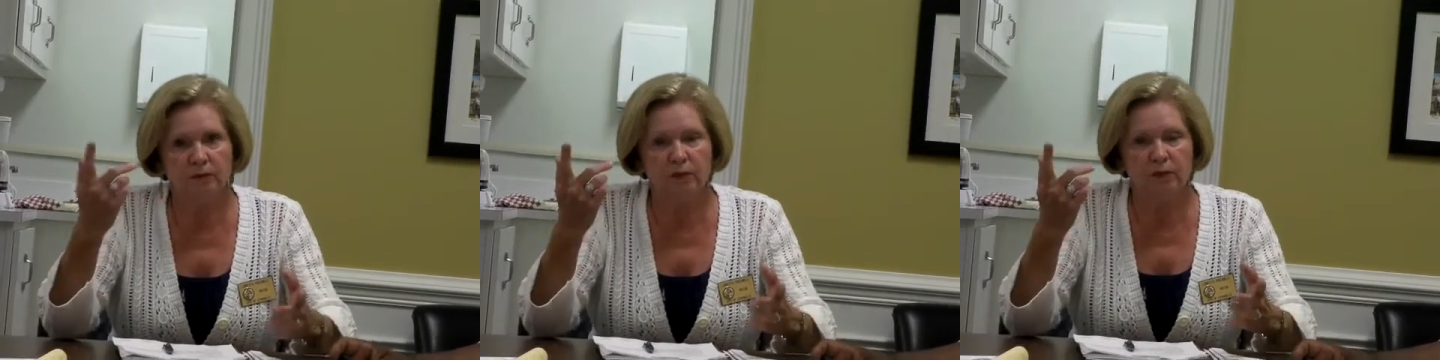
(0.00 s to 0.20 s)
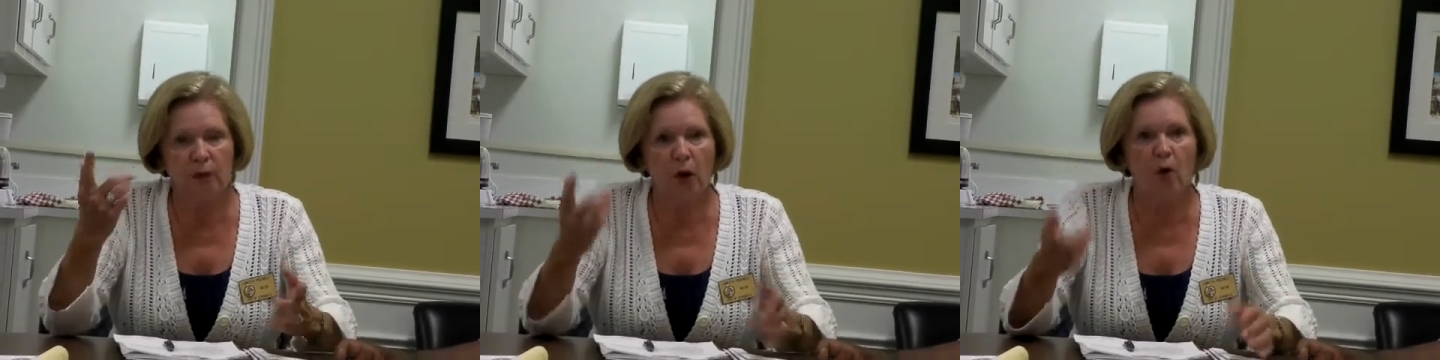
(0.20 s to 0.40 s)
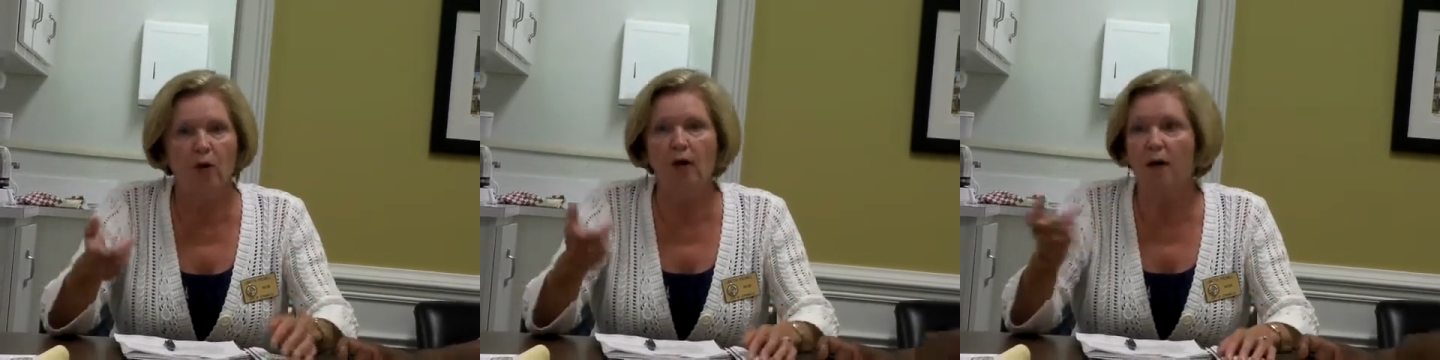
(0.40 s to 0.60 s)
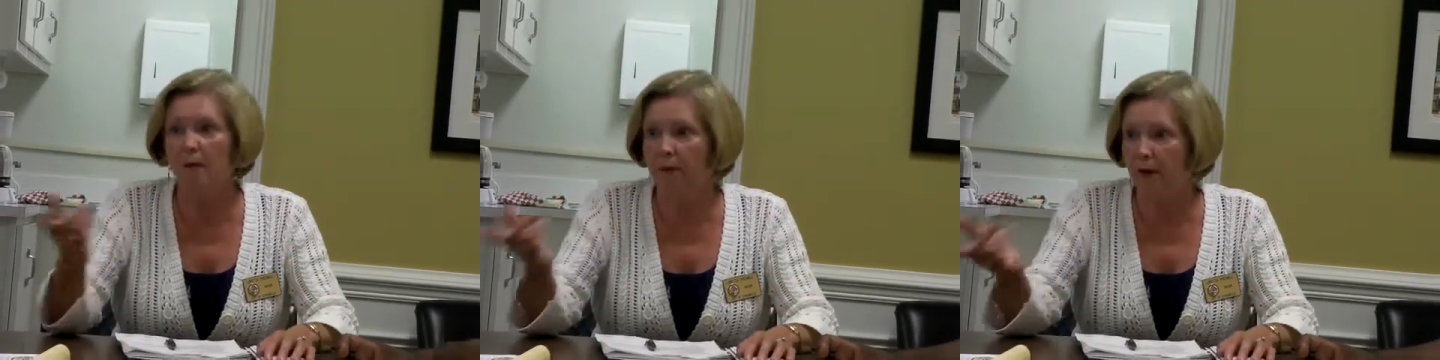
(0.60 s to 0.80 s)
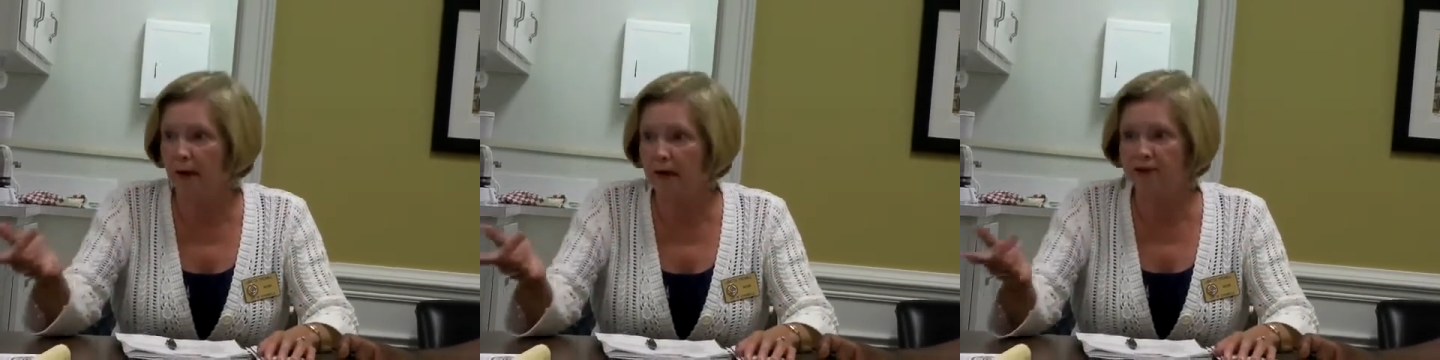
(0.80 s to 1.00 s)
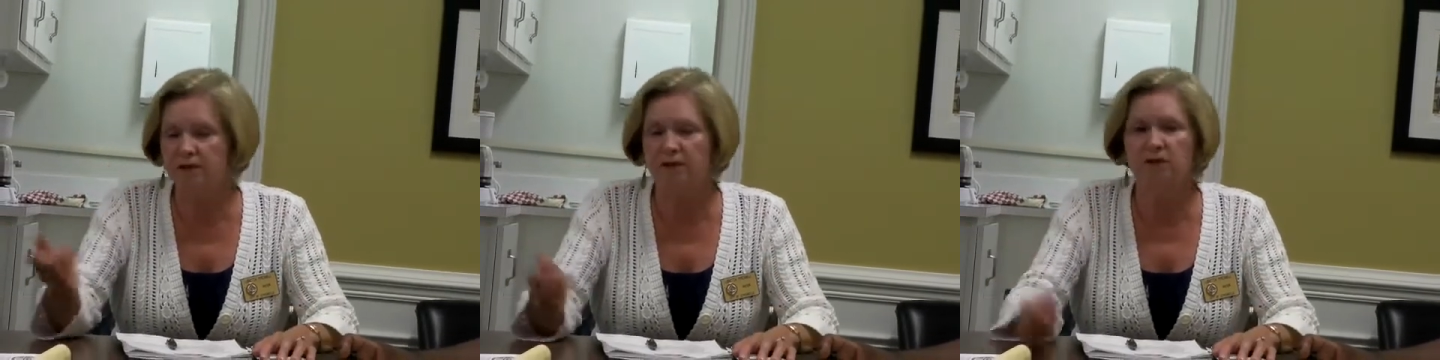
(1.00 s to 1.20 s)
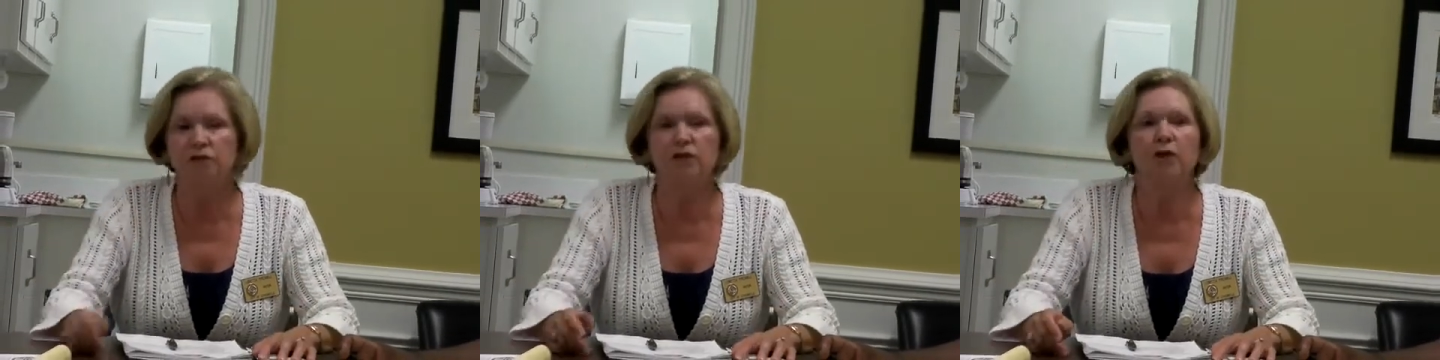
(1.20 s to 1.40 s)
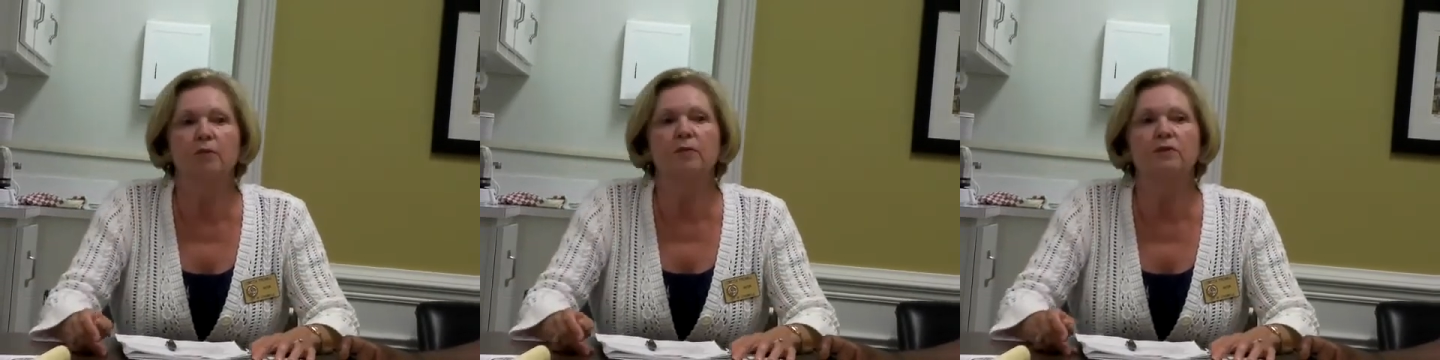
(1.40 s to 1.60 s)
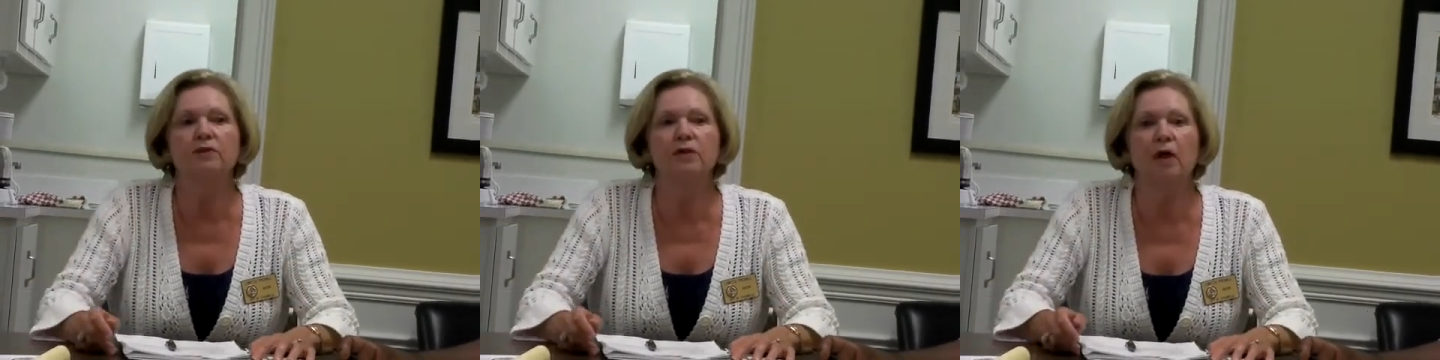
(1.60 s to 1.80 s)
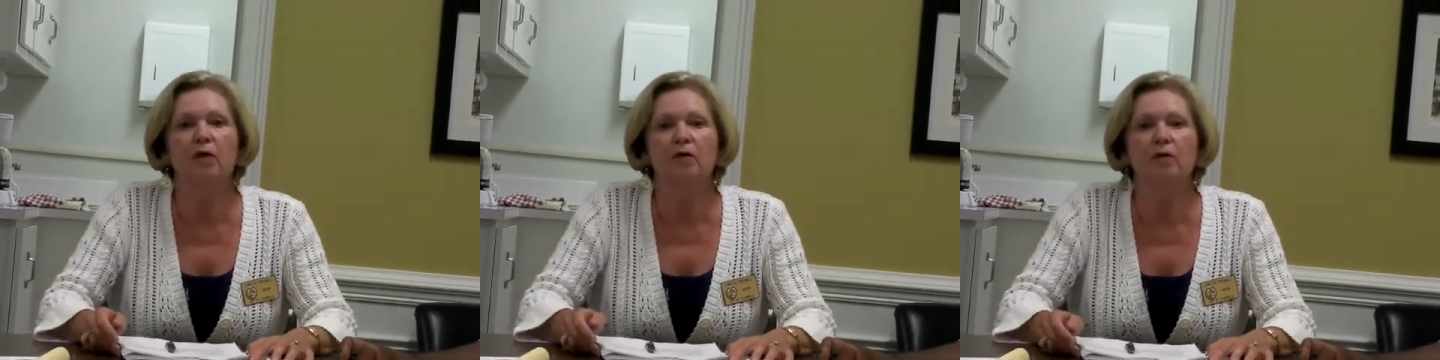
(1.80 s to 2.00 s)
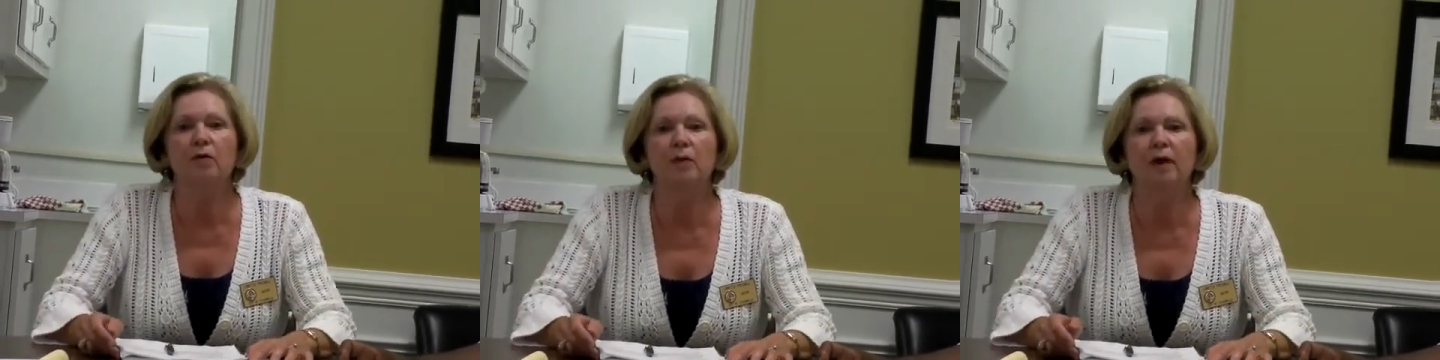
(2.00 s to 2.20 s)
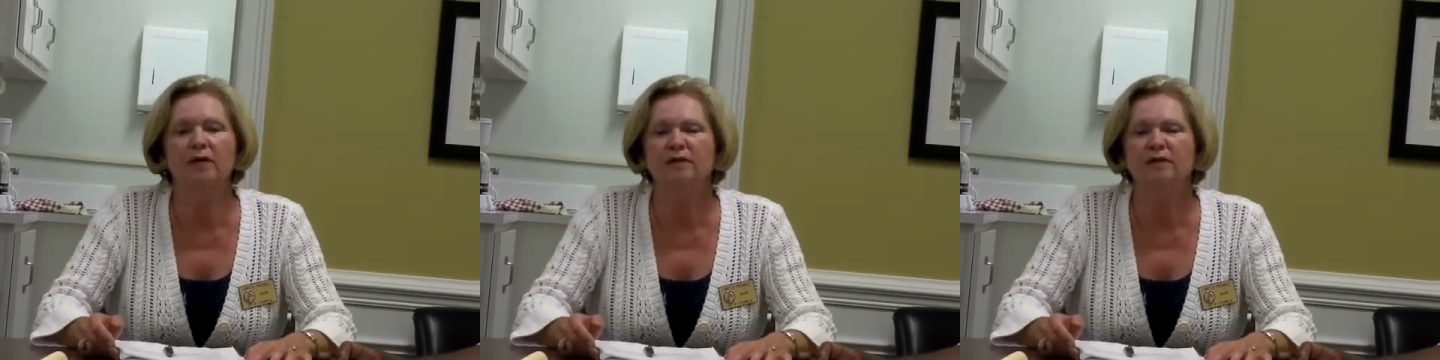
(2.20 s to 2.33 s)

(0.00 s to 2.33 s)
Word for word: ball complex that Jeremy's talking about.